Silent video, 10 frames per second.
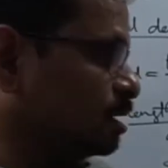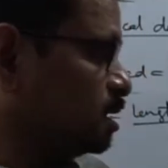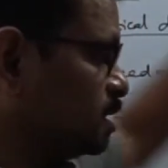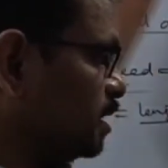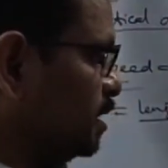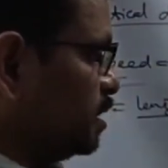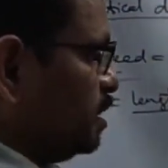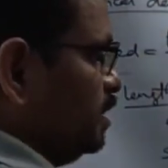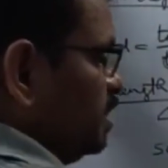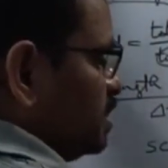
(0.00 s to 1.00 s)
See here,
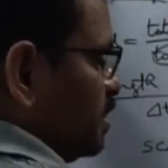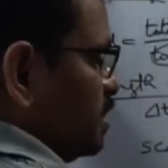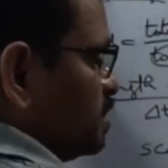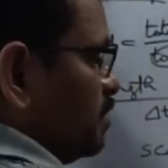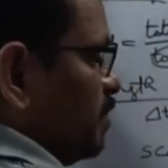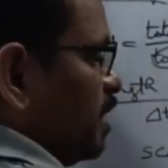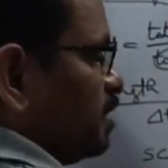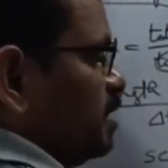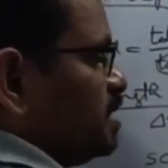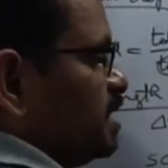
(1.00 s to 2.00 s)
in this case, the
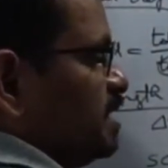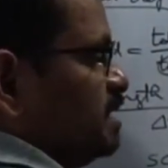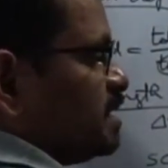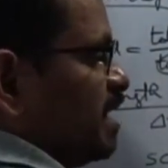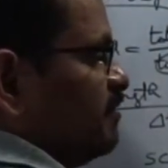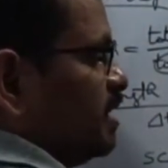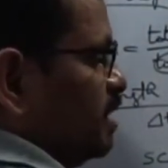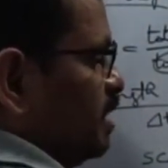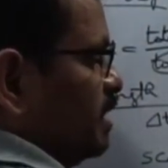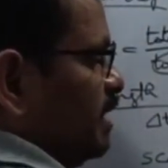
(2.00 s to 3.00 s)
particle is
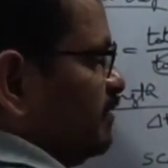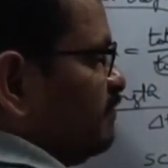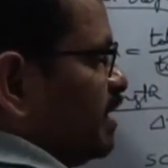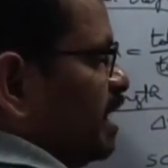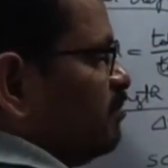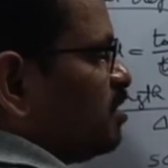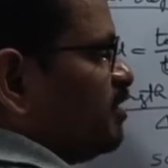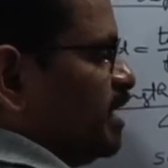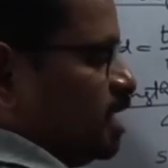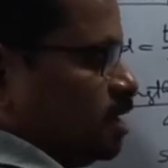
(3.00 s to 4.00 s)
having different number of
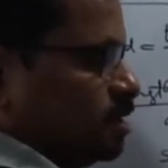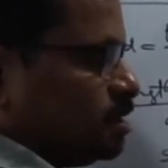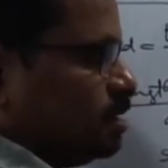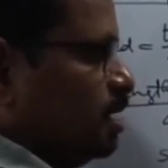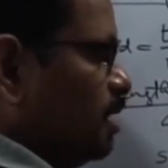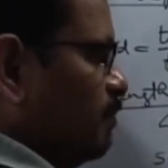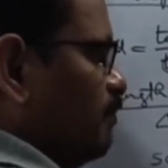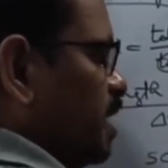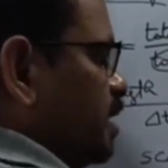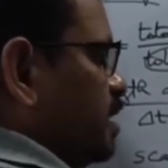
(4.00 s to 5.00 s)
directions.
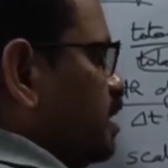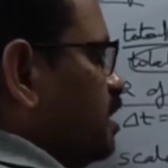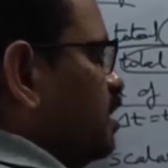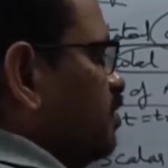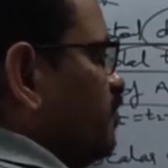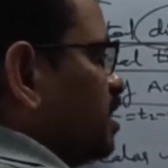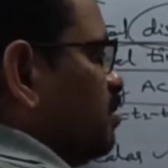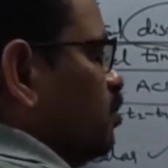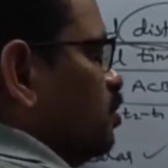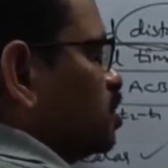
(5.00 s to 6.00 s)
But when
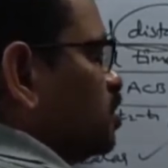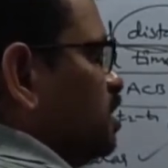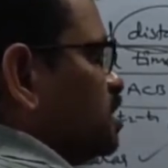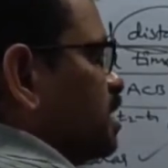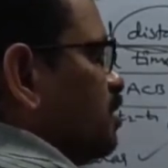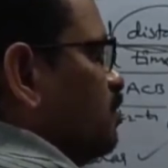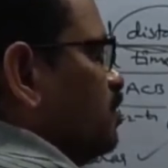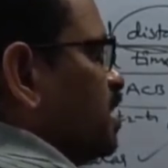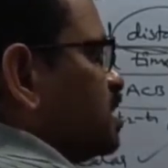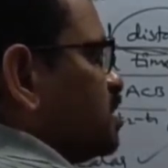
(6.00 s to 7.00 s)
the motion is
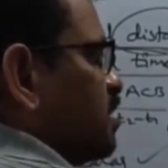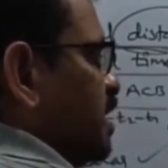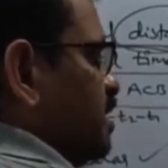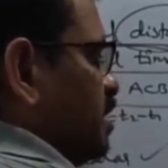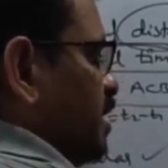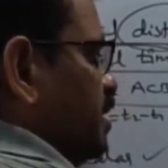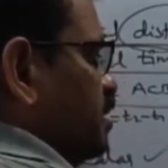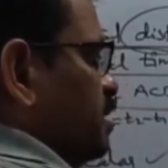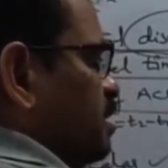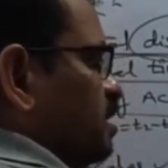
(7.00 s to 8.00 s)
along a straight
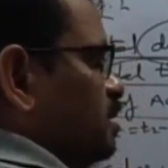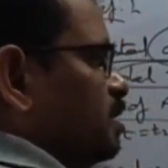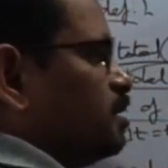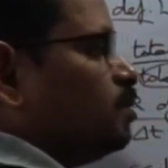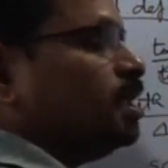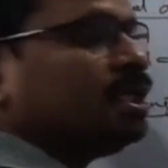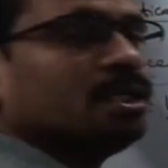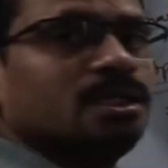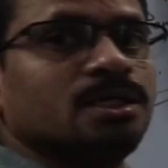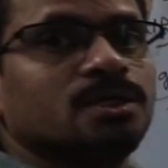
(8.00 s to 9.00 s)
line, there are
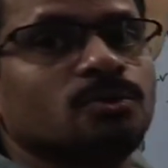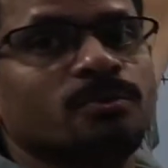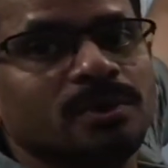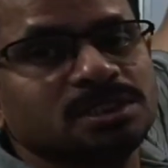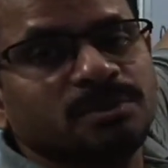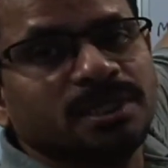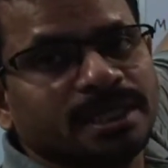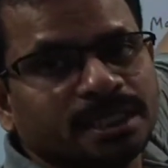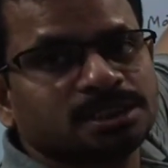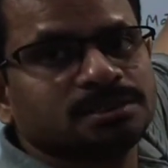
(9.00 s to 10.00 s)
only two possible
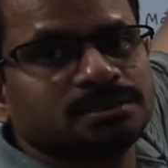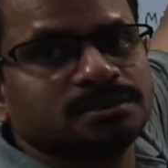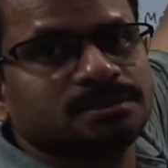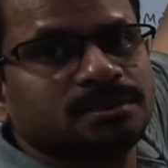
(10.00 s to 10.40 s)
directions.